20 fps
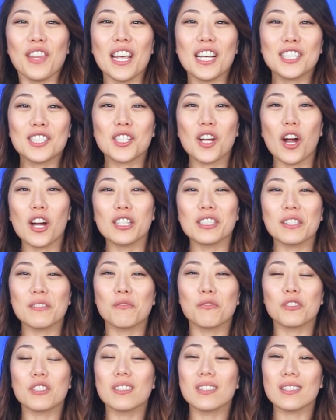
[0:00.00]
Thanks Carson
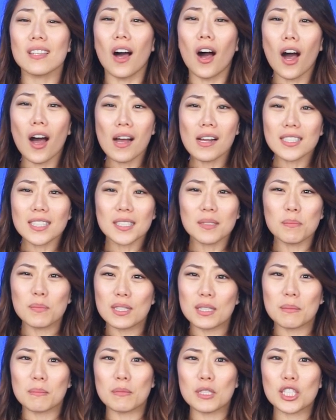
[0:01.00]
for this awesome
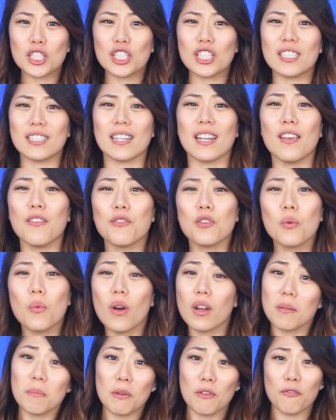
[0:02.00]
submission. If you
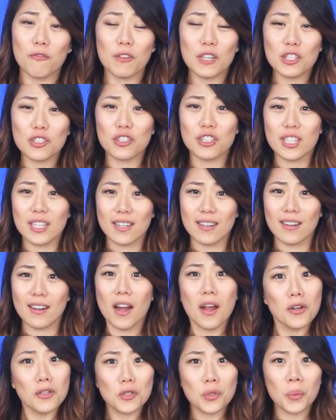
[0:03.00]
want to be featured
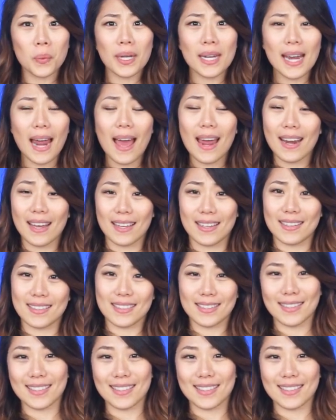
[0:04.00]
here, tweet at us.